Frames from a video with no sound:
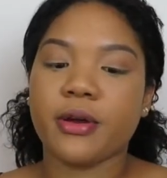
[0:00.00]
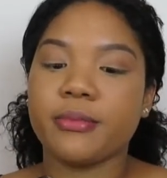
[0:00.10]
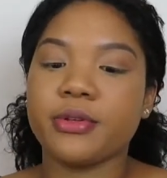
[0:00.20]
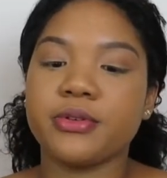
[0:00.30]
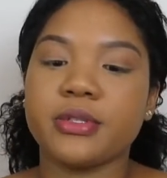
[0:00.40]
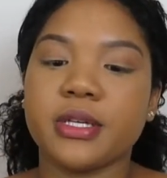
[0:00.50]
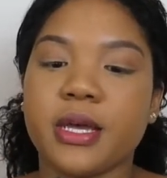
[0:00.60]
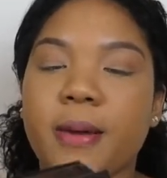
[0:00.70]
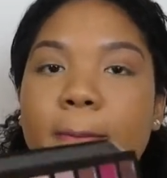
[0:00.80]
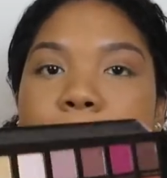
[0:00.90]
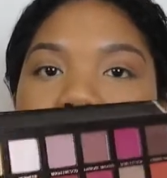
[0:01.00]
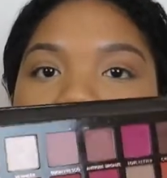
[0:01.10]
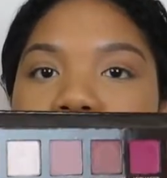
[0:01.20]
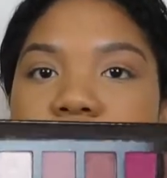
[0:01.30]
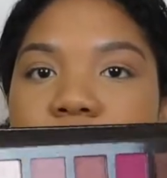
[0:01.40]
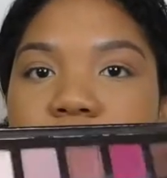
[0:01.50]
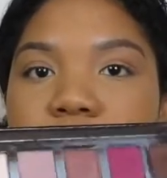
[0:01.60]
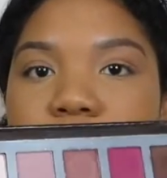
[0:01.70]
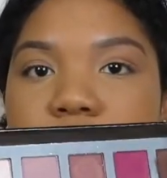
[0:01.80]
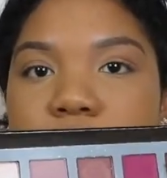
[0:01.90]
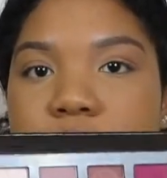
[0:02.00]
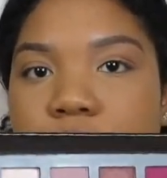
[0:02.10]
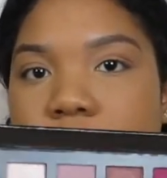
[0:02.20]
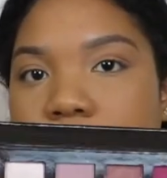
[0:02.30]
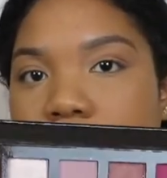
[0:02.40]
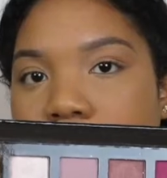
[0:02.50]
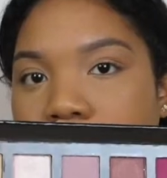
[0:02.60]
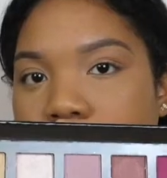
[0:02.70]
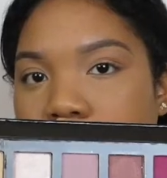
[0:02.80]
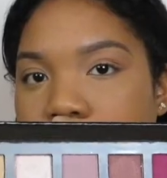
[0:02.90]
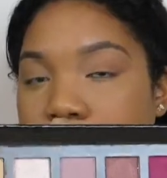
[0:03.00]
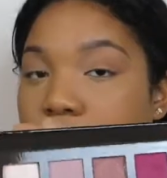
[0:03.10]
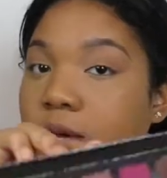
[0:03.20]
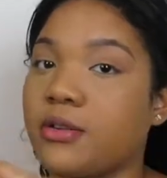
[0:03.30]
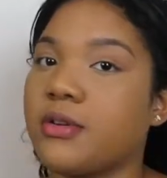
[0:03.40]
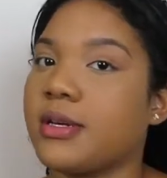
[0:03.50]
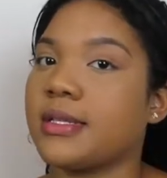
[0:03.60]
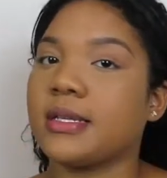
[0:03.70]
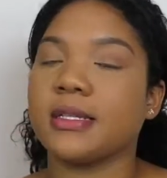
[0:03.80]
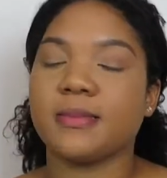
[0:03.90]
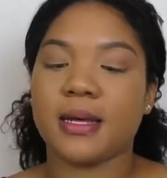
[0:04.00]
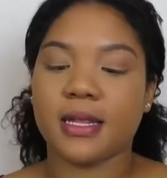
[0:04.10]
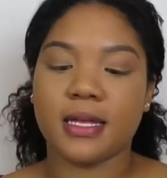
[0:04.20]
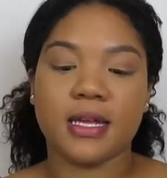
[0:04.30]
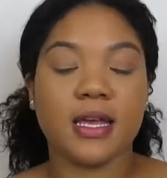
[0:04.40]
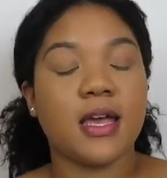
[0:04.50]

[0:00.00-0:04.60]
I'm using Burnt Orange in the Modern Renaissance palette.